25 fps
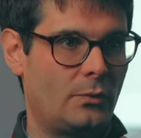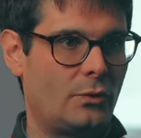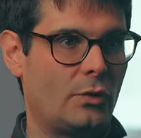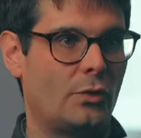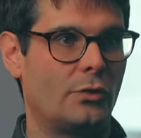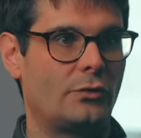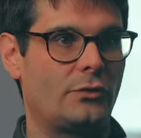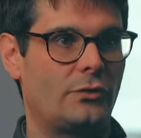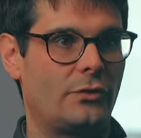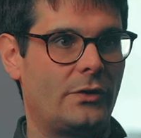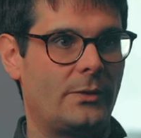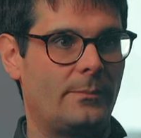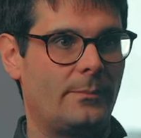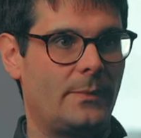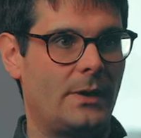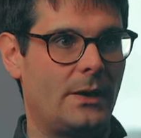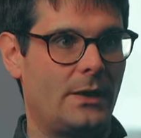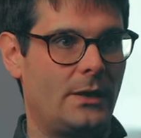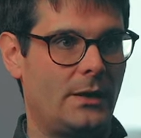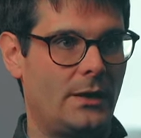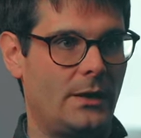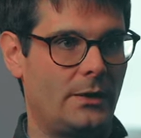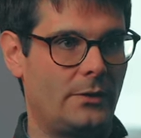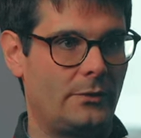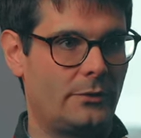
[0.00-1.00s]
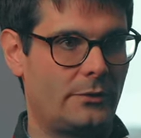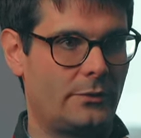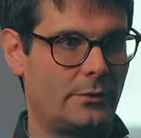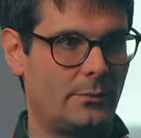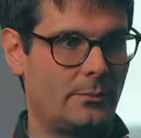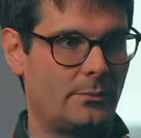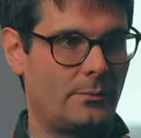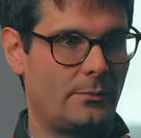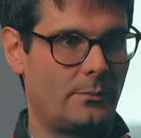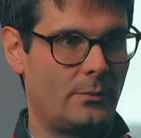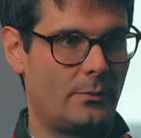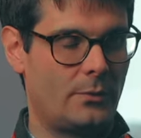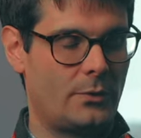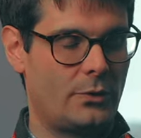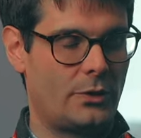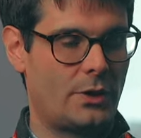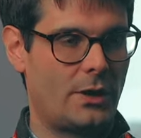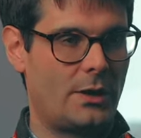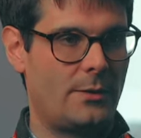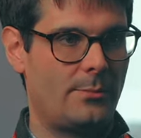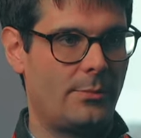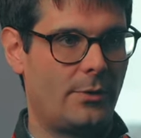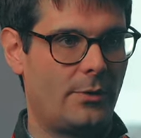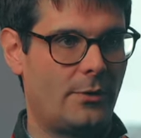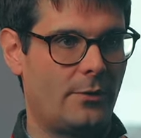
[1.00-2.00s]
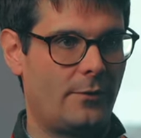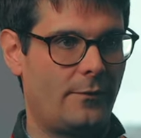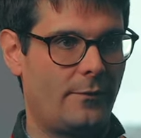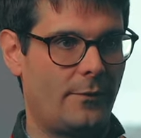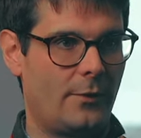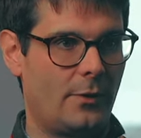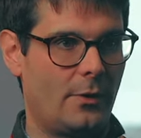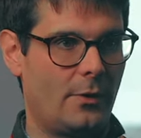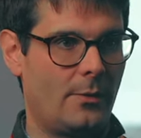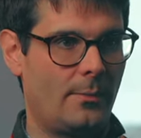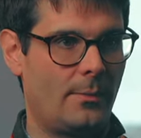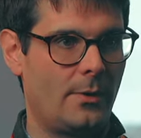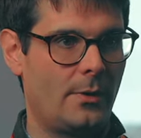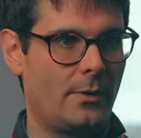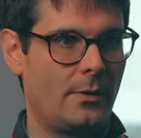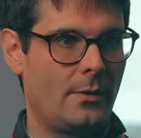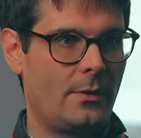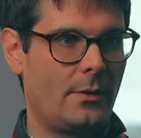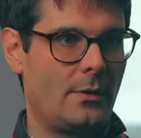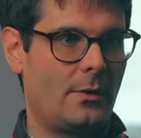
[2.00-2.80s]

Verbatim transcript: touched in some shape or form,